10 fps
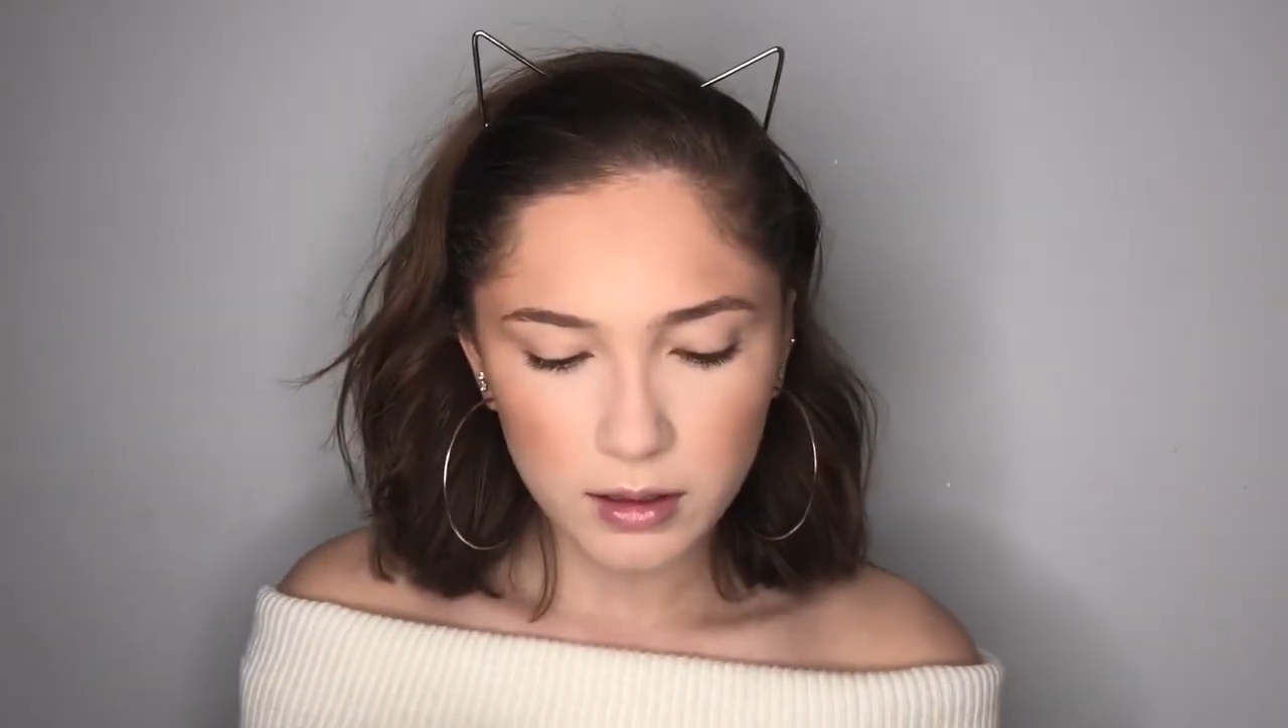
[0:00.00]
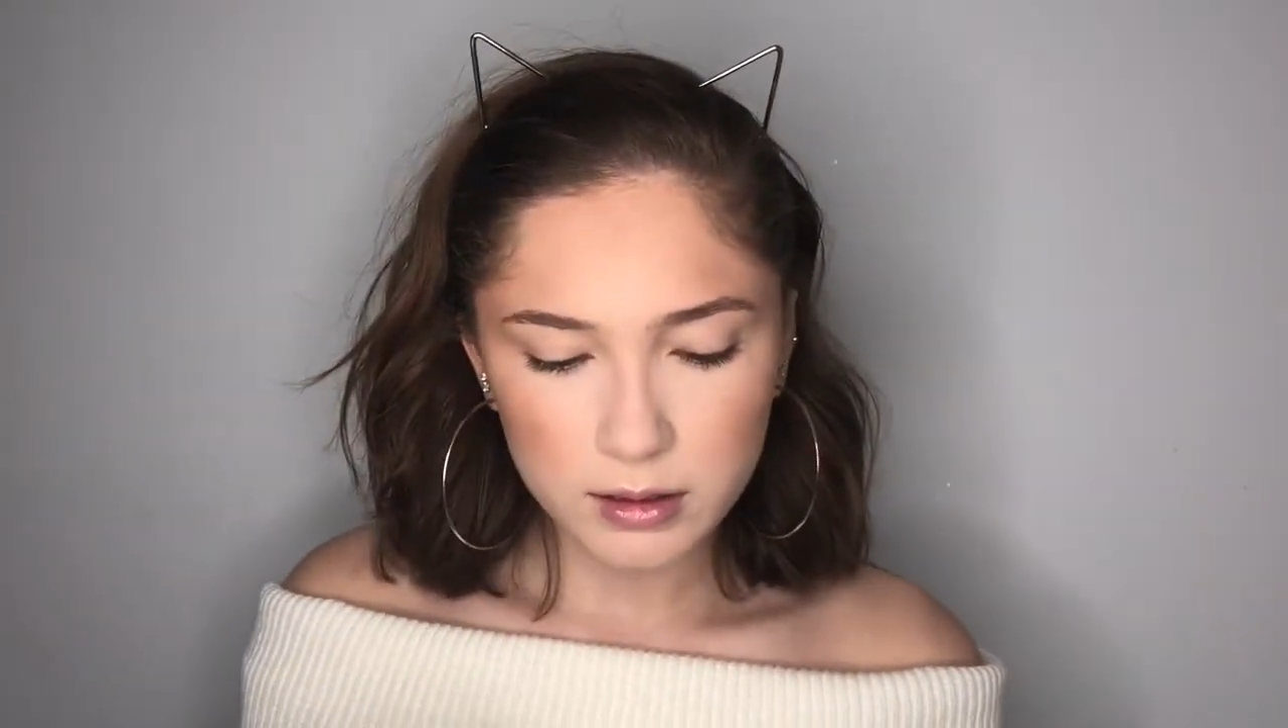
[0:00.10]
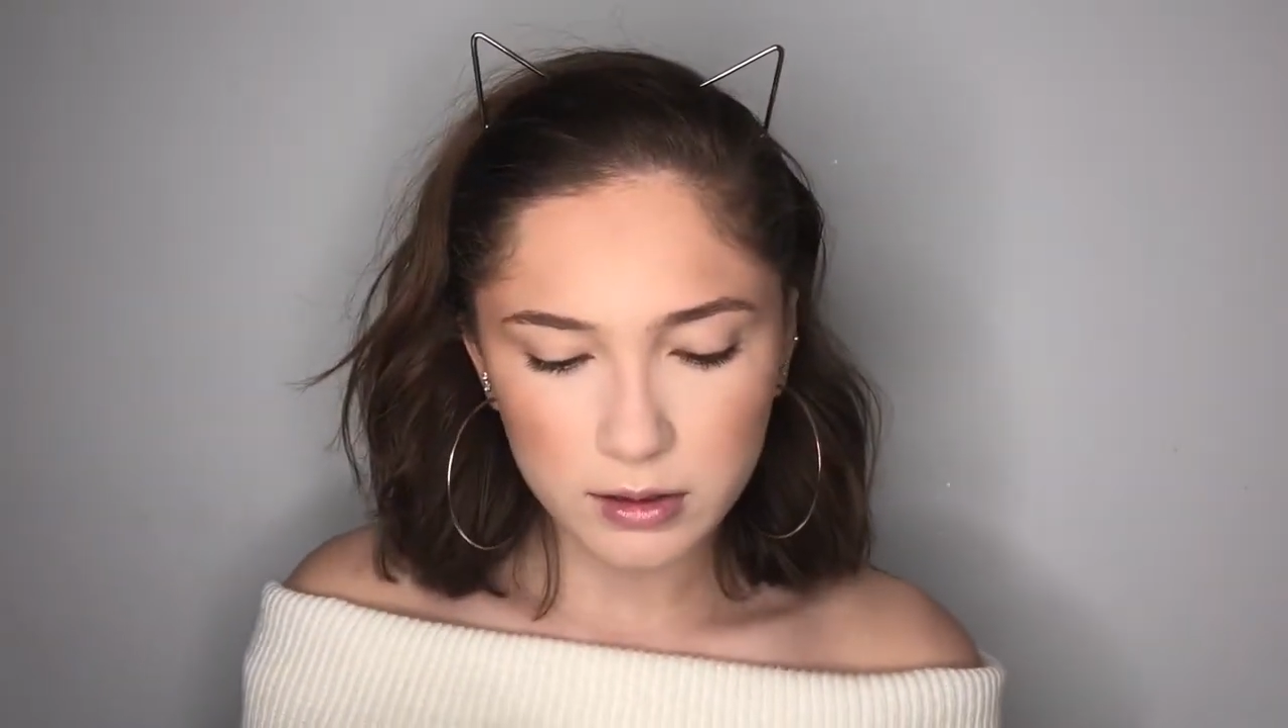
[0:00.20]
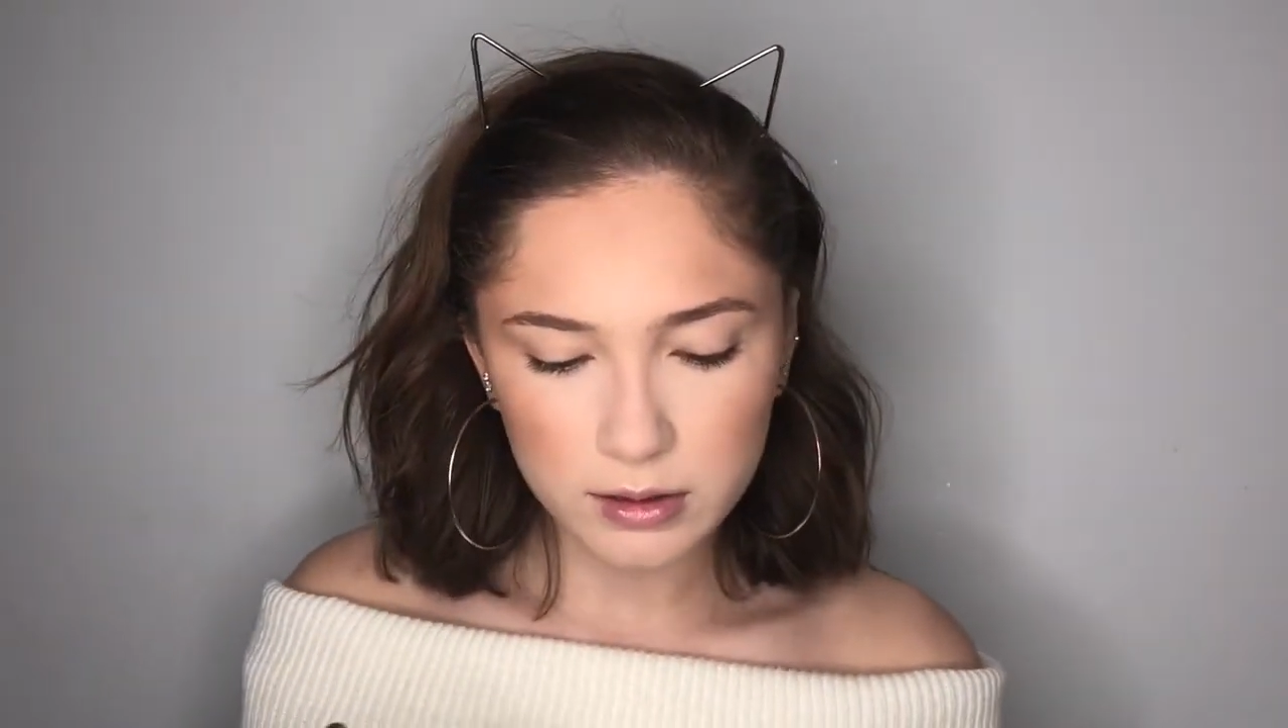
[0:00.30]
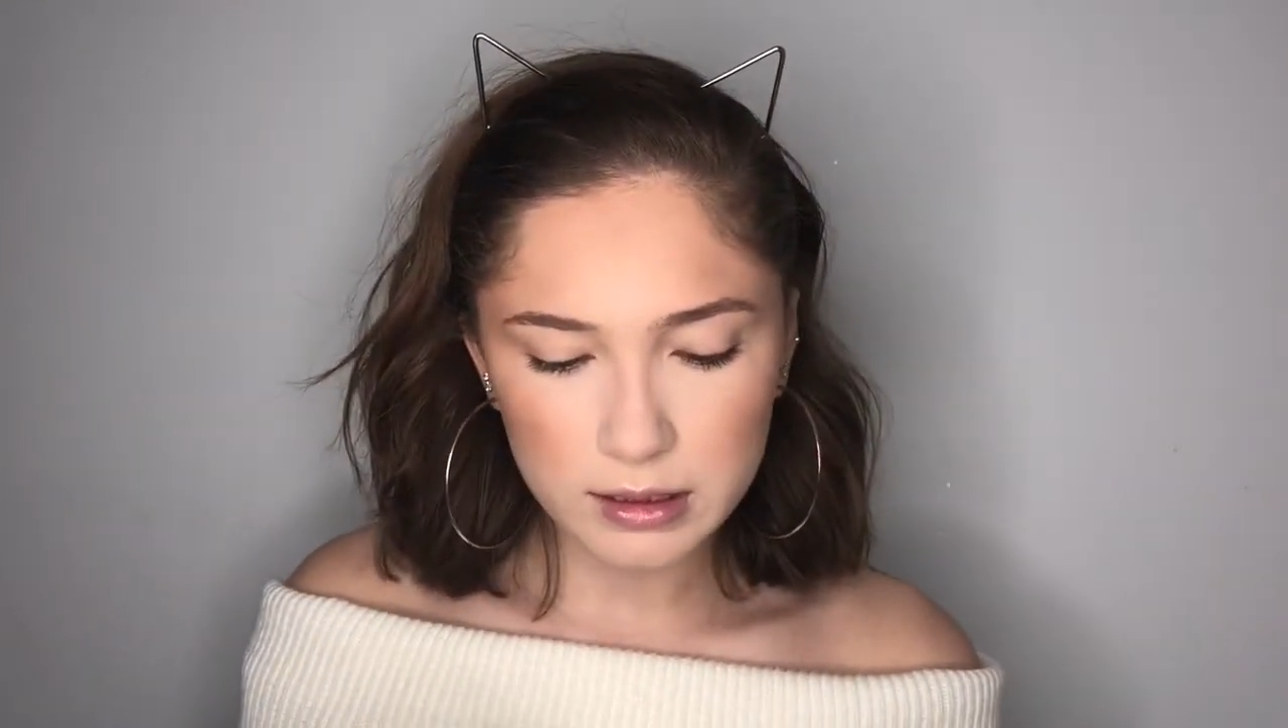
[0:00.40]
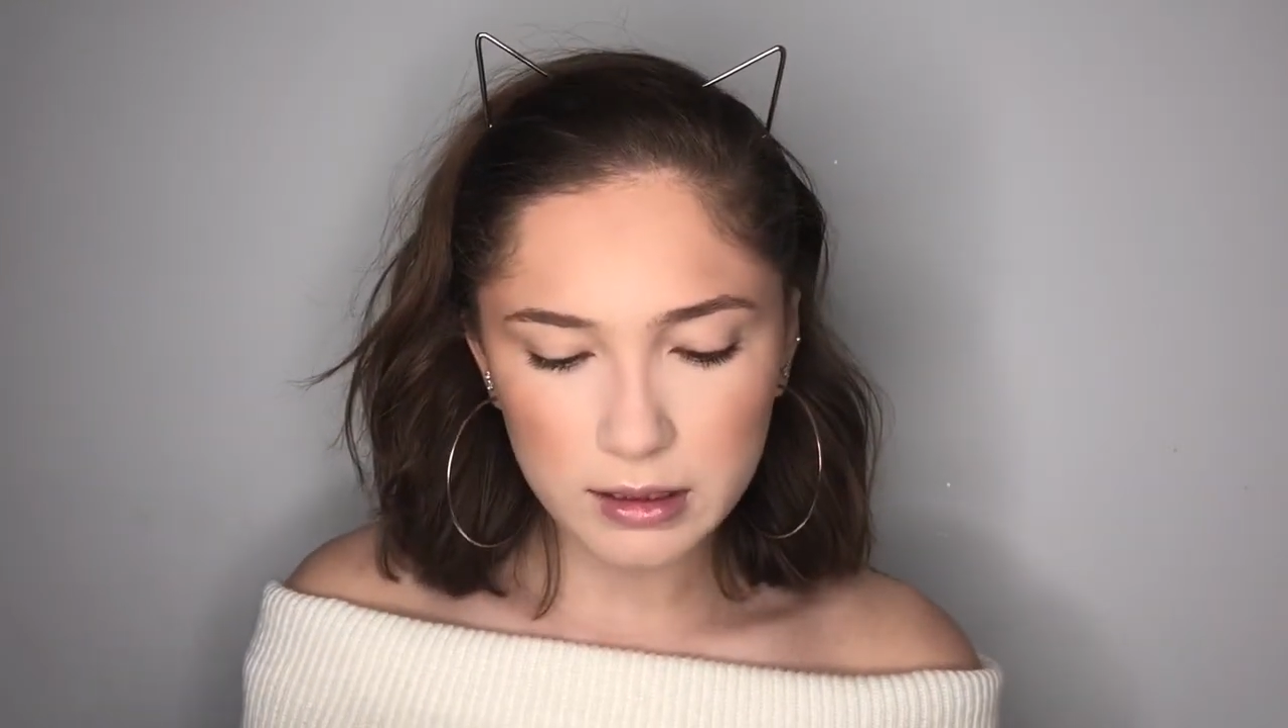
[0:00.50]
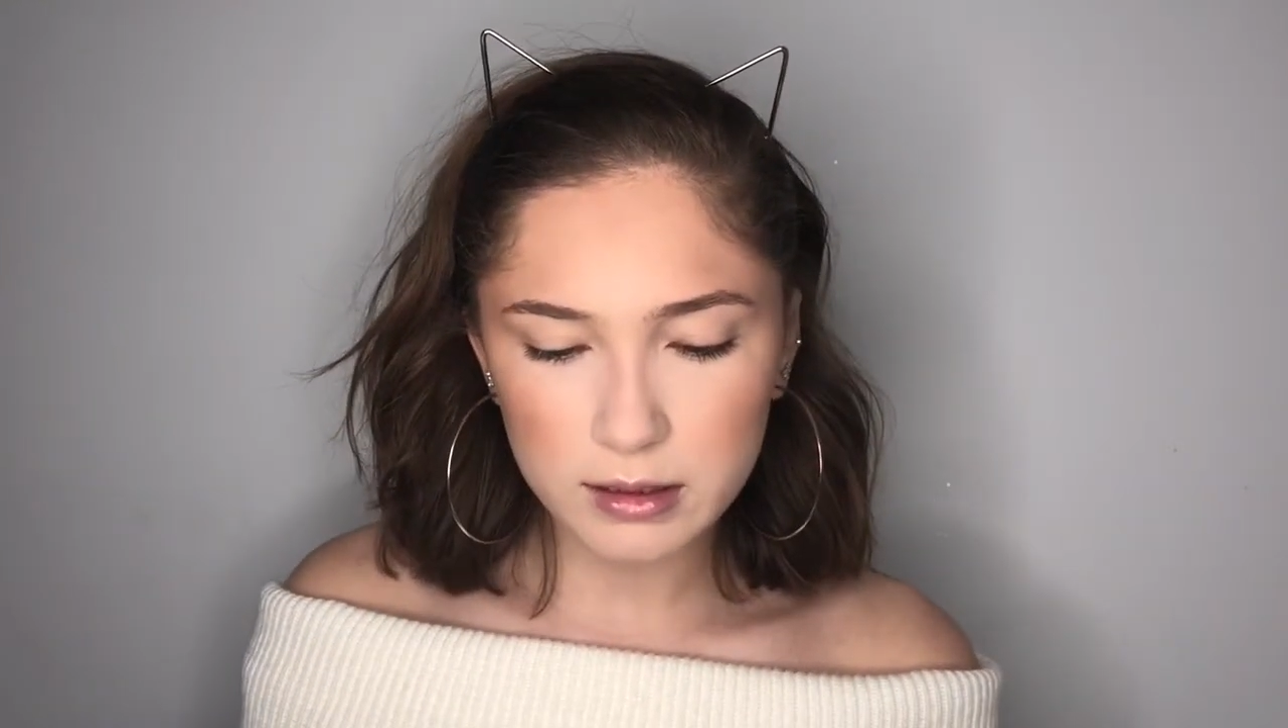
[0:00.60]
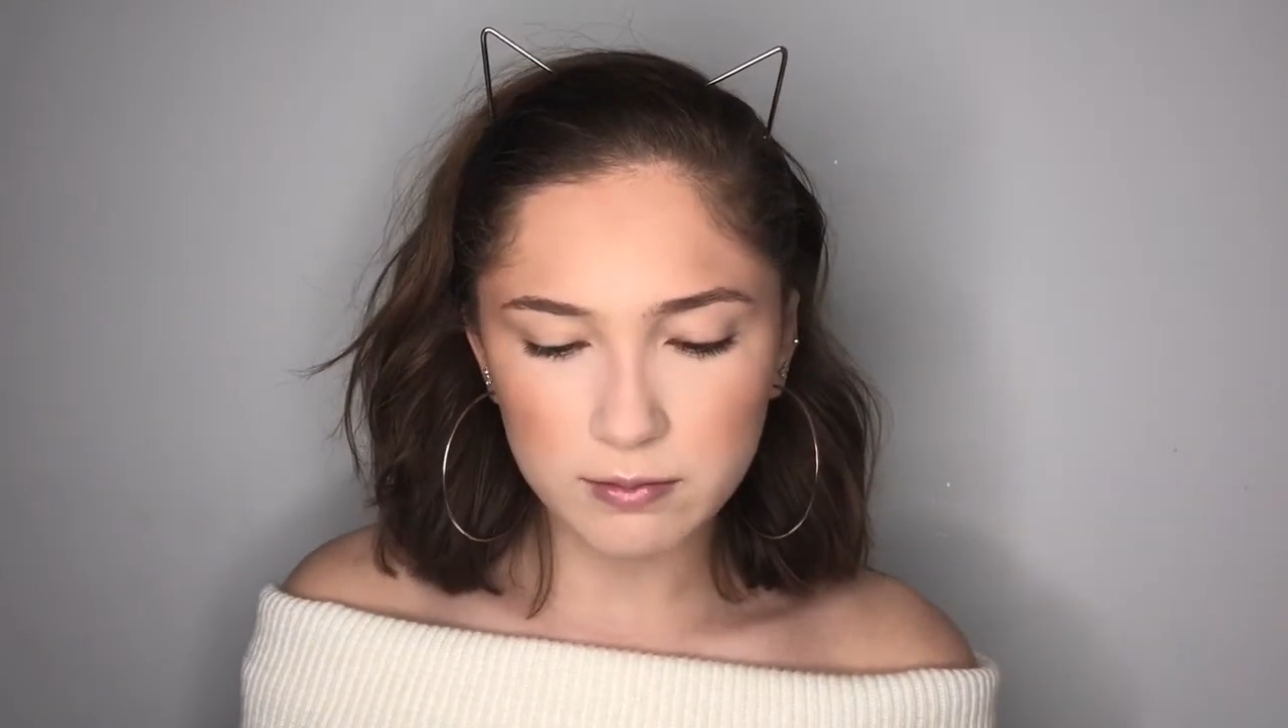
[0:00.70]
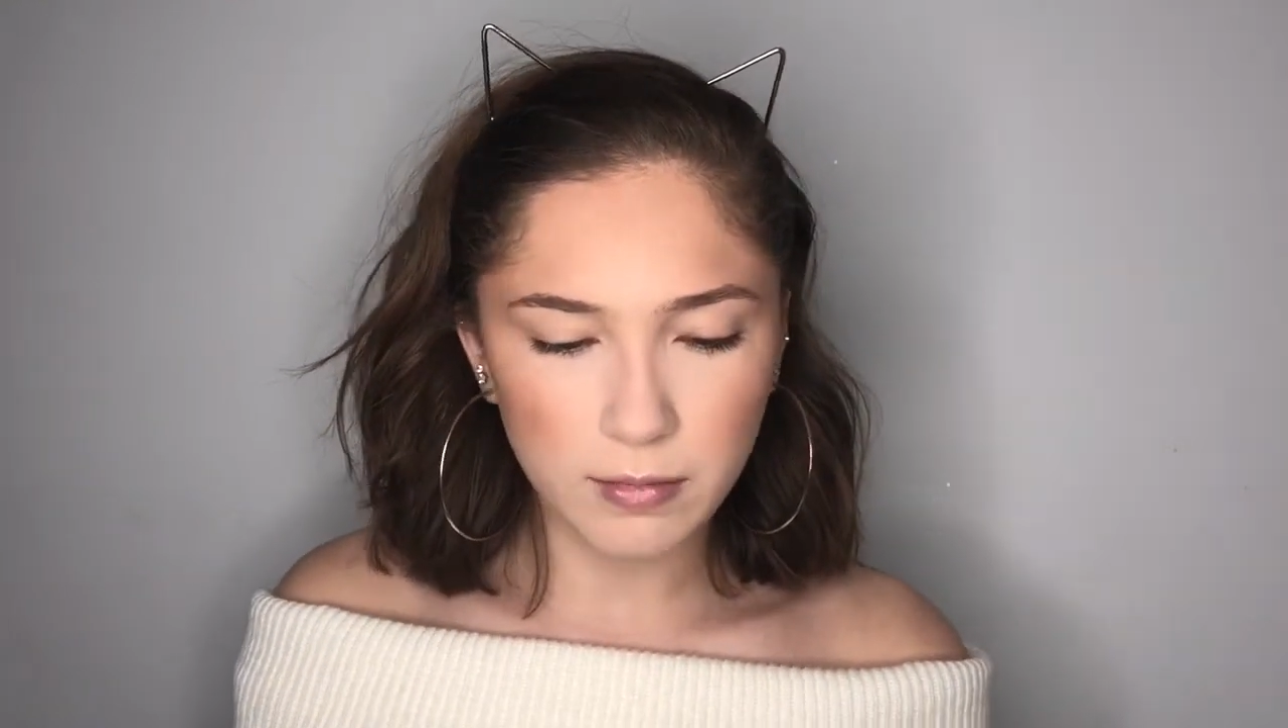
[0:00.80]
So this is